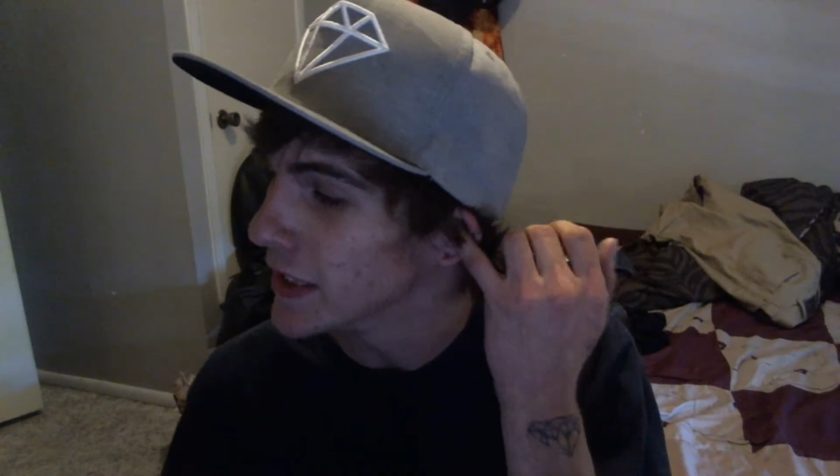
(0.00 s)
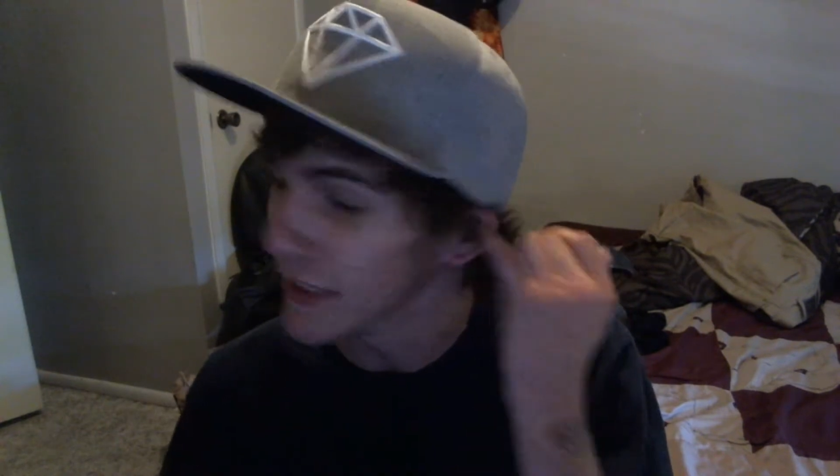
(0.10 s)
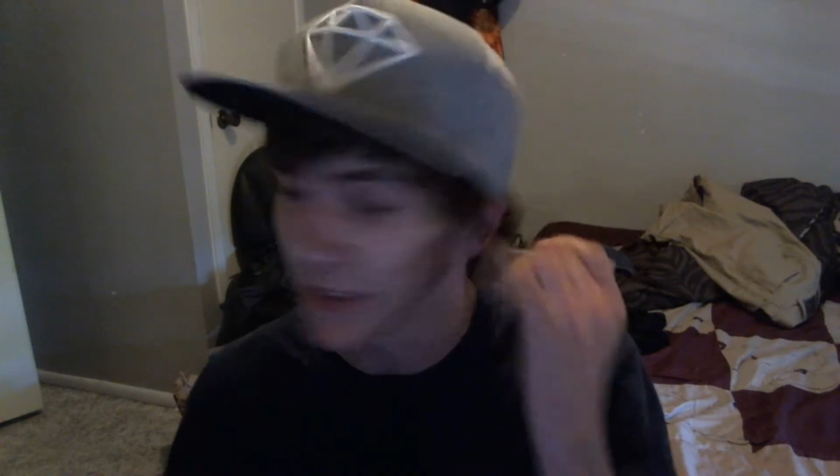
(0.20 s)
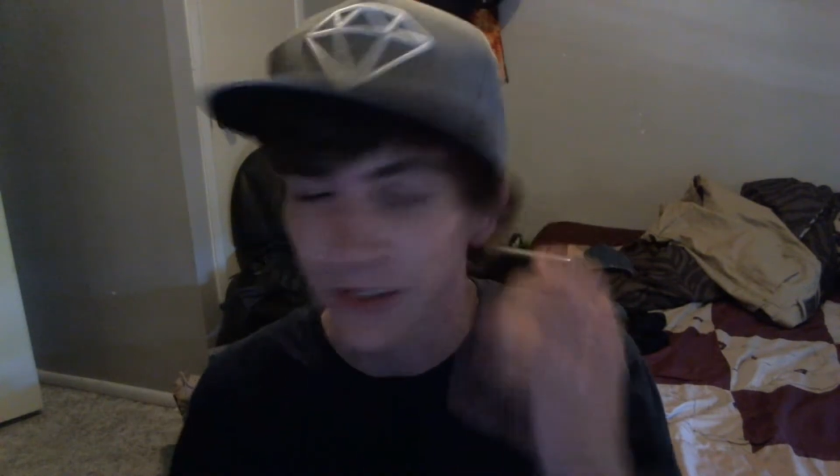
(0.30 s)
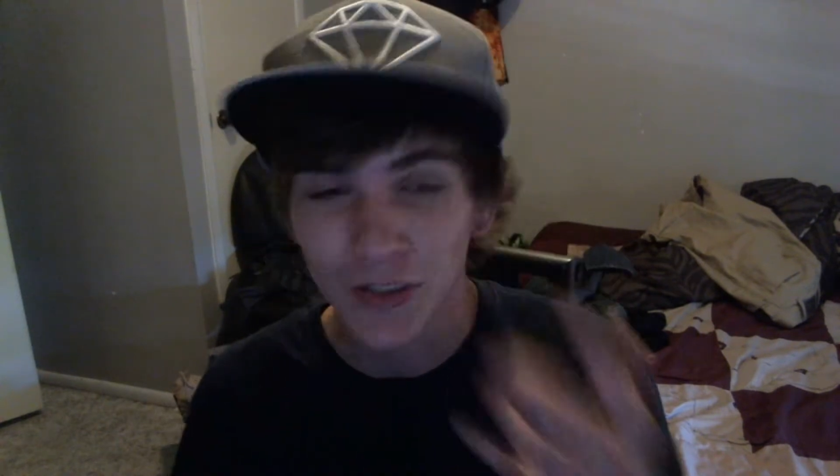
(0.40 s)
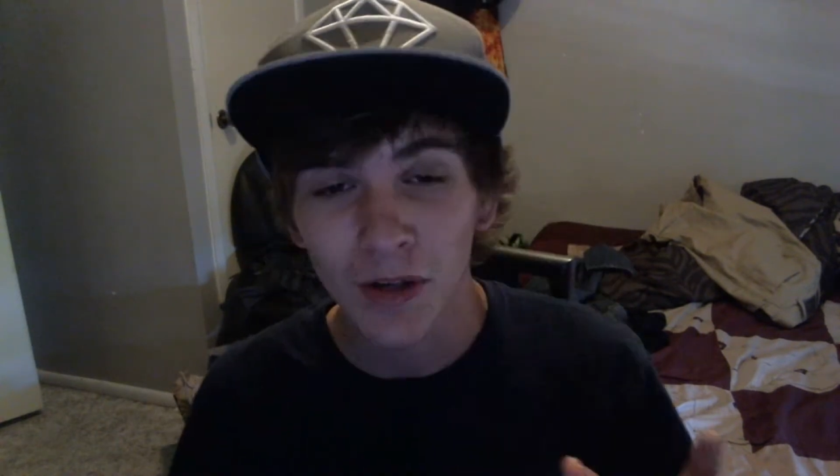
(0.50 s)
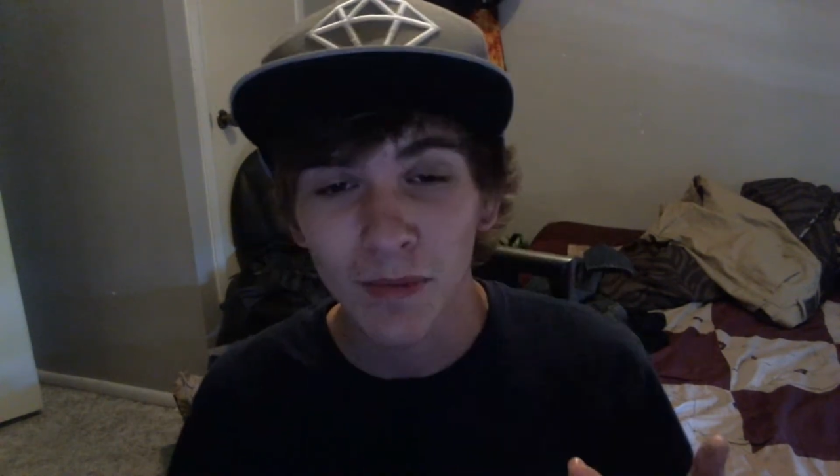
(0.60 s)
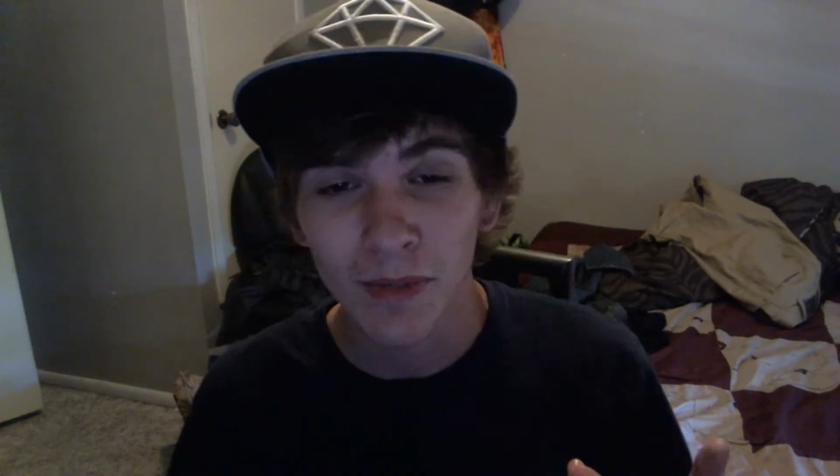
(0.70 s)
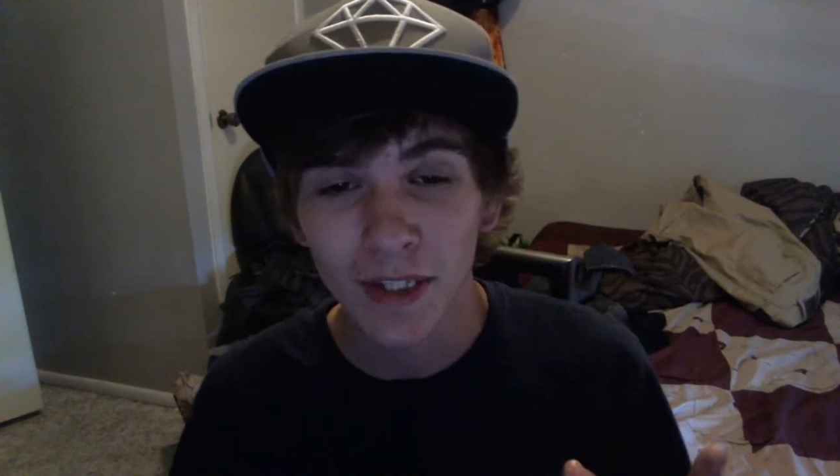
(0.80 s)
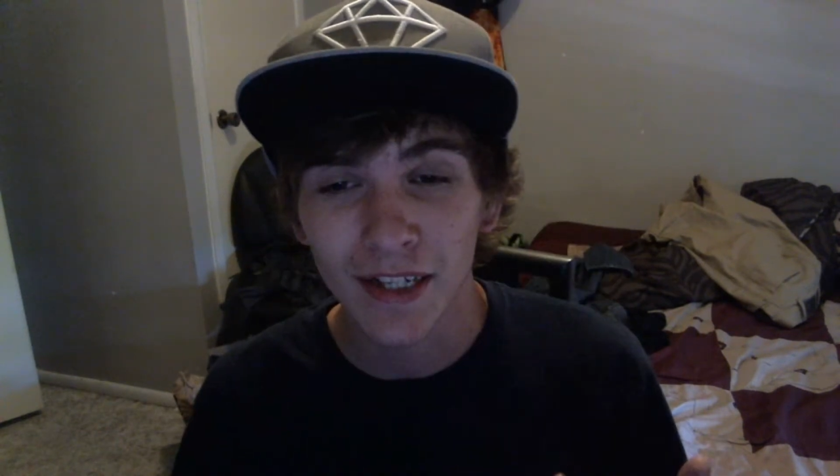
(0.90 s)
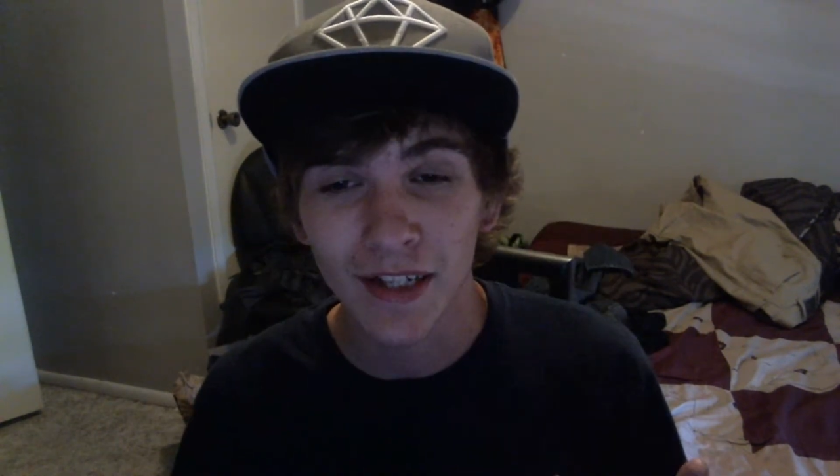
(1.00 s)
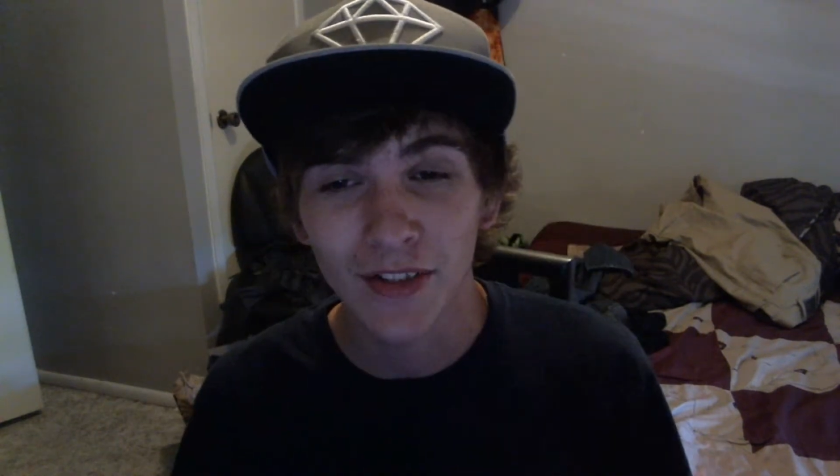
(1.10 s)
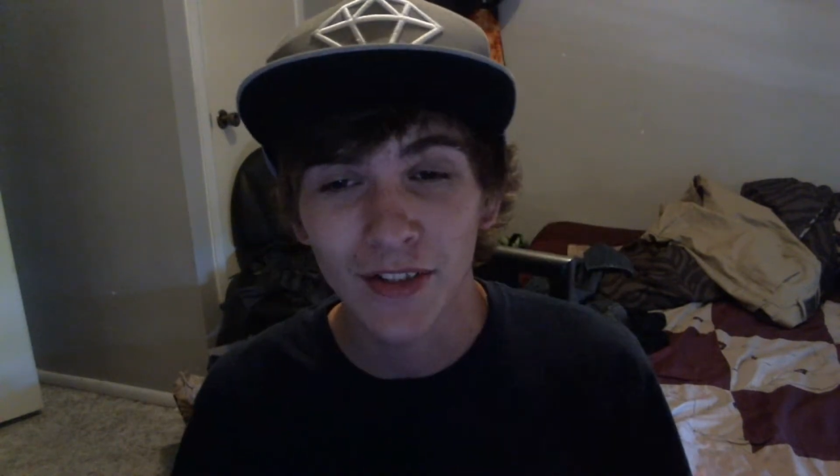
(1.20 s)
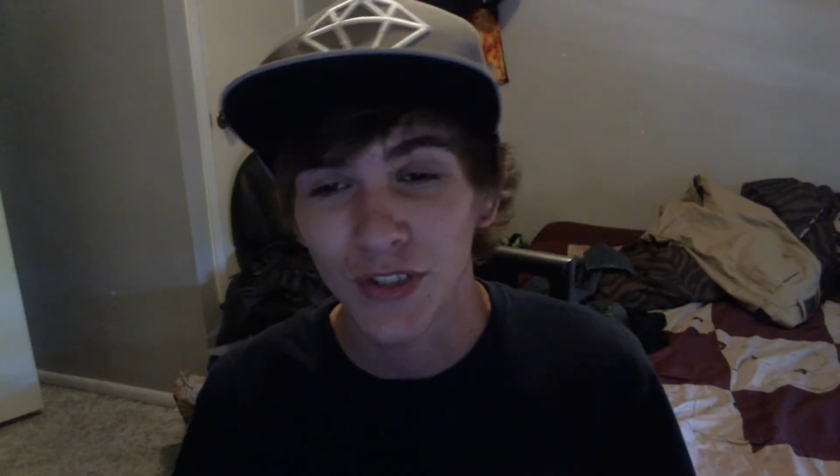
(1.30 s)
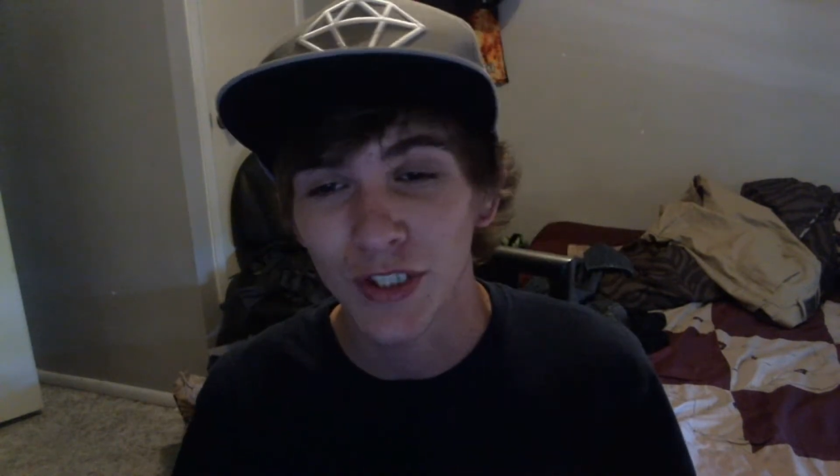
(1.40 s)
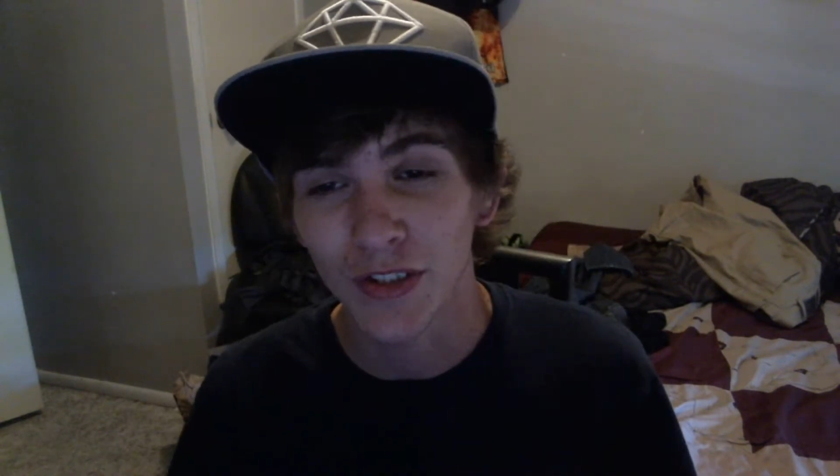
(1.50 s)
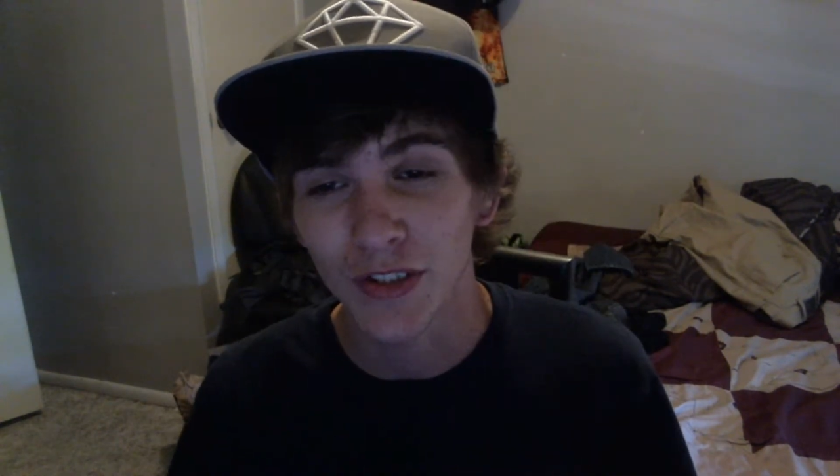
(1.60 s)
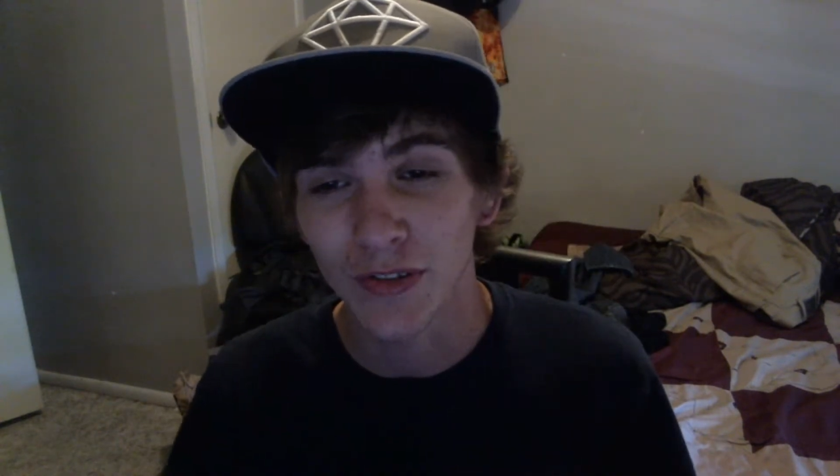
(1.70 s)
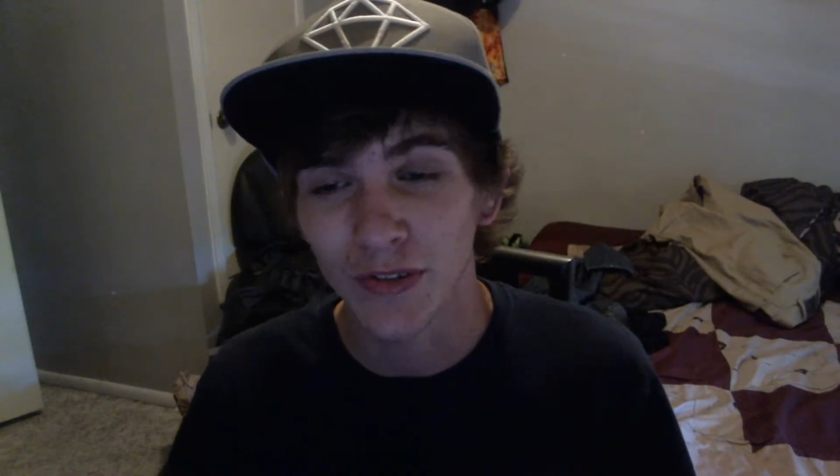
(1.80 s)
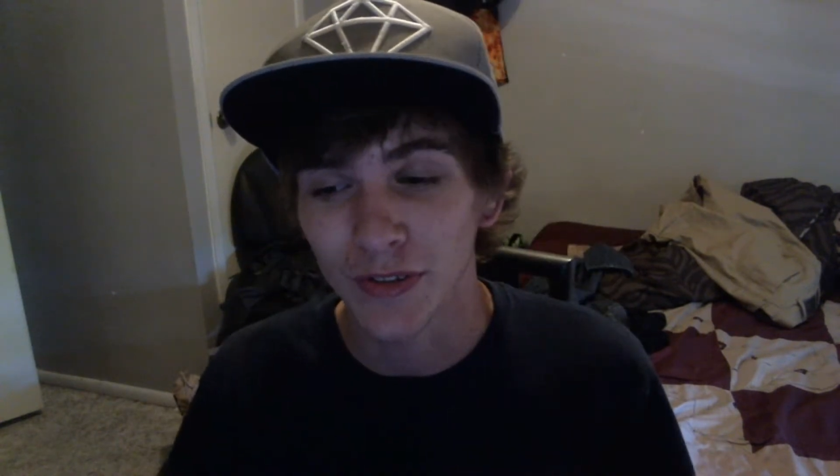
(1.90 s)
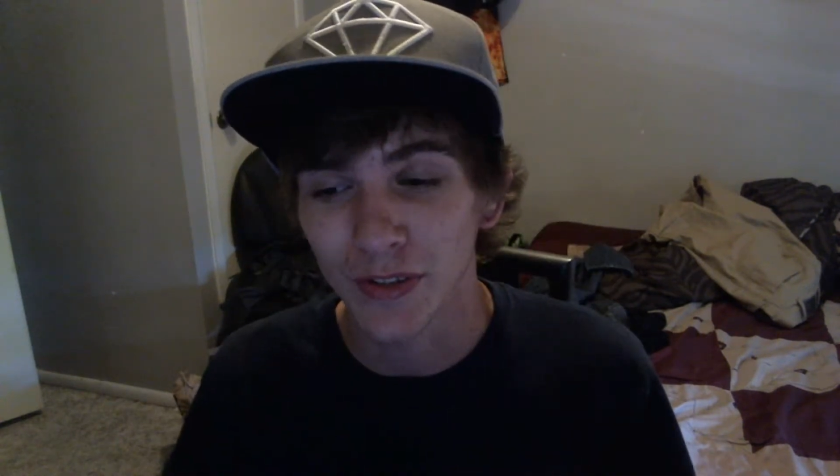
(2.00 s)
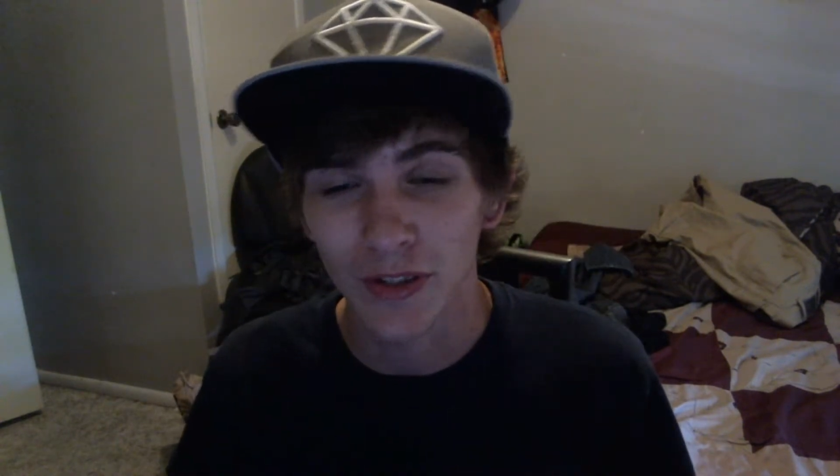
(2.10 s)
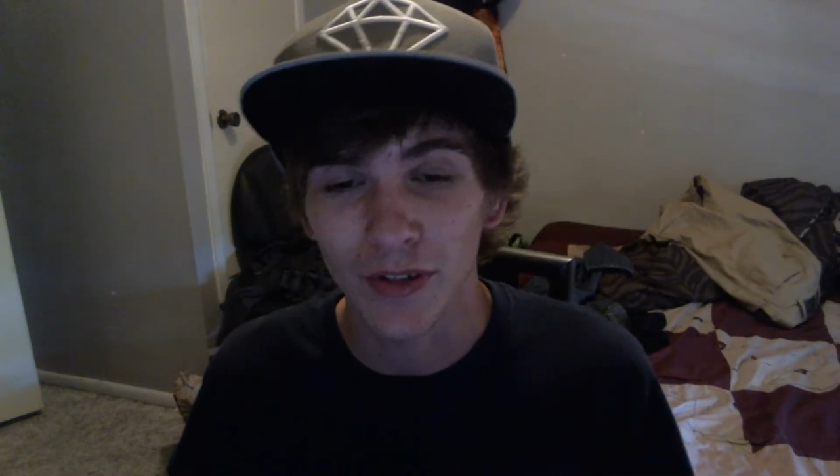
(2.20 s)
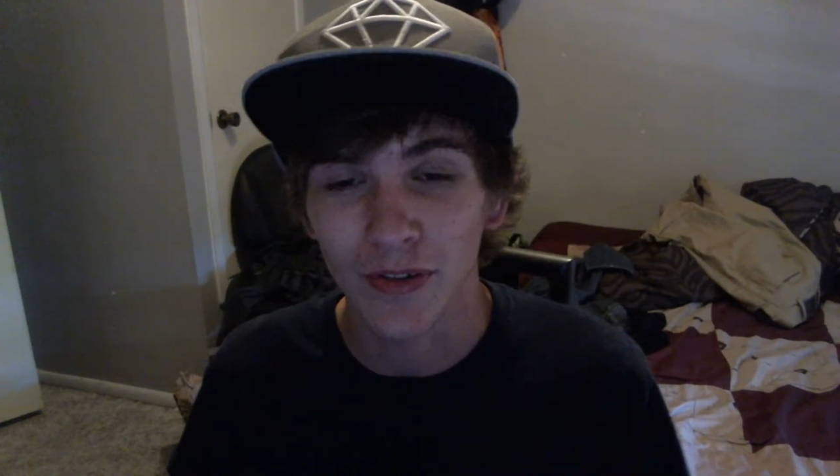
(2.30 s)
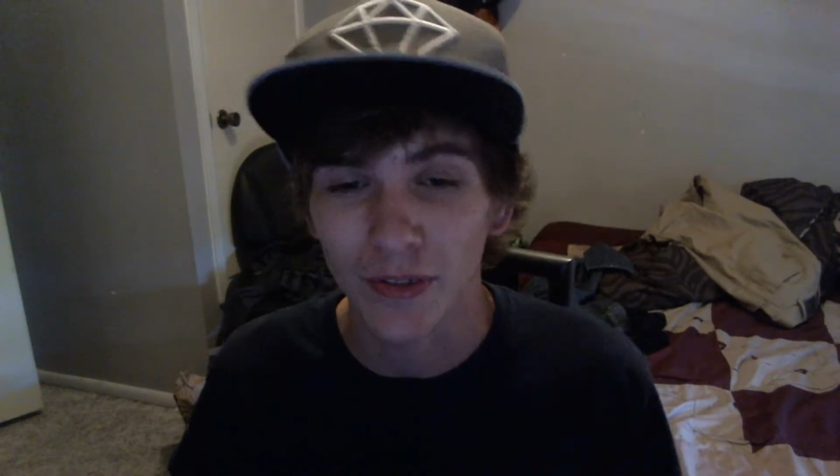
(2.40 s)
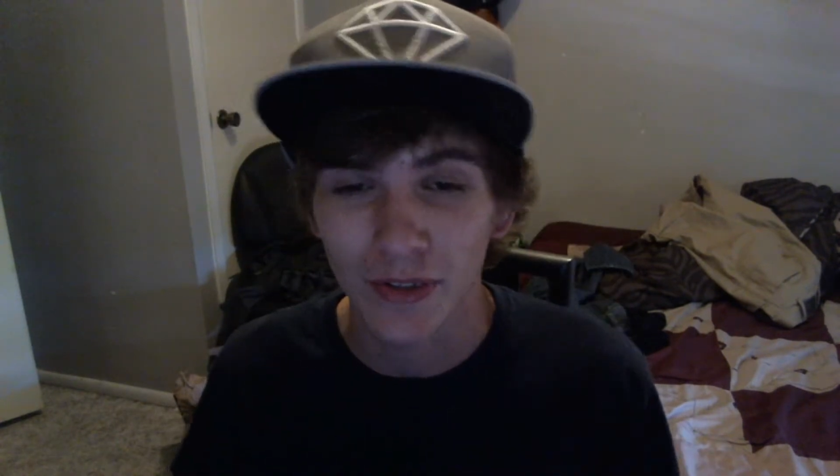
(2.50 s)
And as you saw by the title of this video, you know,